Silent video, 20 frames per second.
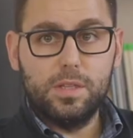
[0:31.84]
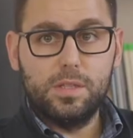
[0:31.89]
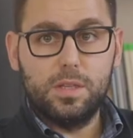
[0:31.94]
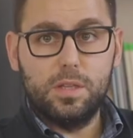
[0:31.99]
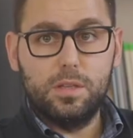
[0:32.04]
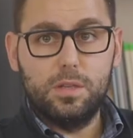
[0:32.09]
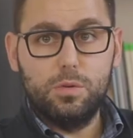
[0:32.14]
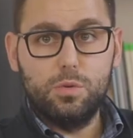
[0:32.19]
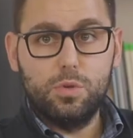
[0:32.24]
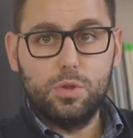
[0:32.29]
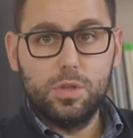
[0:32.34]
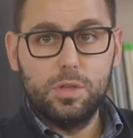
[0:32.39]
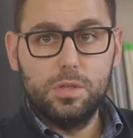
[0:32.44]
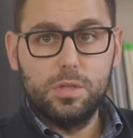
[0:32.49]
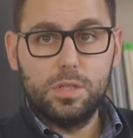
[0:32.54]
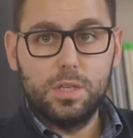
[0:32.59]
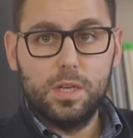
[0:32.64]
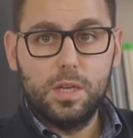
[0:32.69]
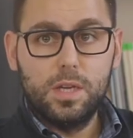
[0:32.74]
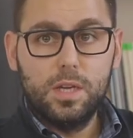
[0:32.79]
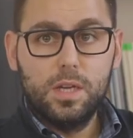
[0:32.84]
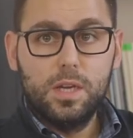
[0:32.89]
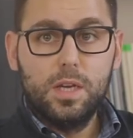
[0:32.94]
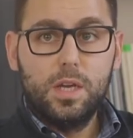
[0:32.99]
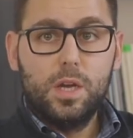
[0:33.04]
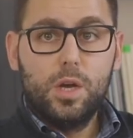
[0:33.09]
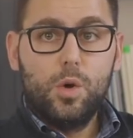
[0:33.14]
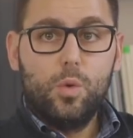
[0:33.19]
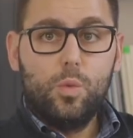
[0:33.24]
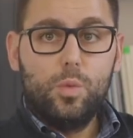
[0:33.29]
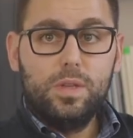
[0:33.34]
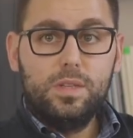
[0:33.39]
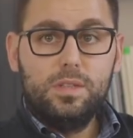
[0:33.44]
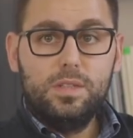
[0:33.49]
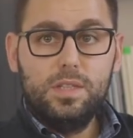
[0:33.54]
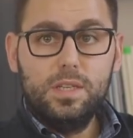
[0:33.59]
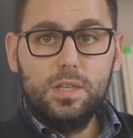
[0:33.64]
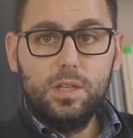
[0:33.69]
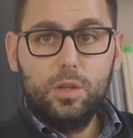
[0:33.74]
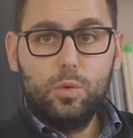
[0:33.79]
institutions. We
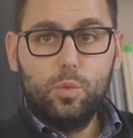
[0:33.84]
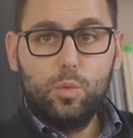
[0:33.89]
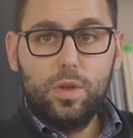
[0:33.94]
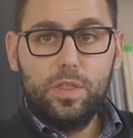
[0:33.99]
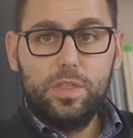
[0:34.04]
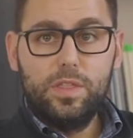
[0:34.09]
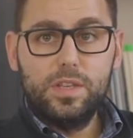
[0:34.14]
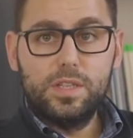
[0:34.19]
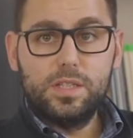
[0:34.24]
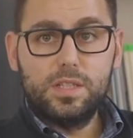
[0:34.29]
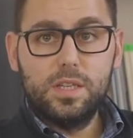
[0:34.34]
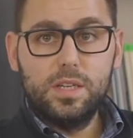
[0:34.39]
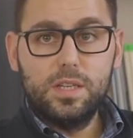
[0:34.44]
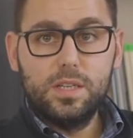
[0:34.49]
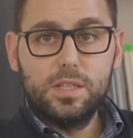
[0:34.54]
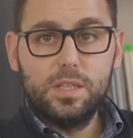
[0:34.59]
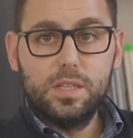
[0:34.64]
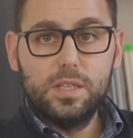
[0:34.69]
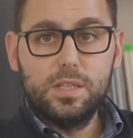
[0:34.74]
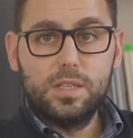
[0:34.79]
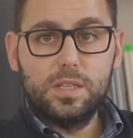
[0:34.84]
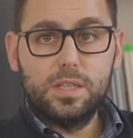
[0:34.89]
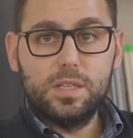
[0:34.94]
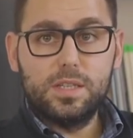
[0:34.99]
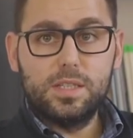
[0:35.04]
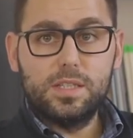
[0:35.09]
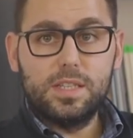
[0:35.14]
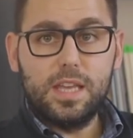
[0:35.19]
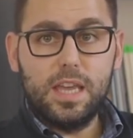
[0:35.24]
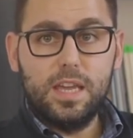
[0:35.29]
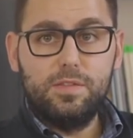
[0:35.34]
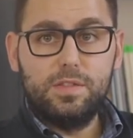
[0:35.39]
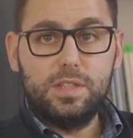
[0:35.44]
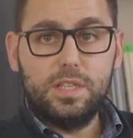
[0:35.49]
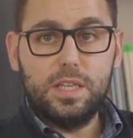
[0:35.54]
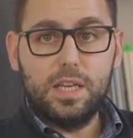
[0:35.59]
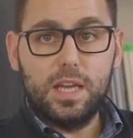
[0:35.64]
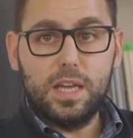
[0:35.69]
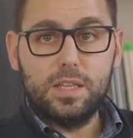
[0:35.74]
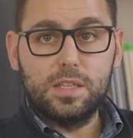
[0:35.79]
deal with the citizens'
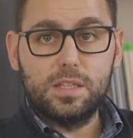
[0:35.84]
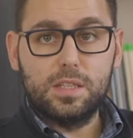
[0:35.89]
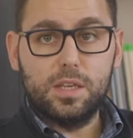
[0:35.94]
safety and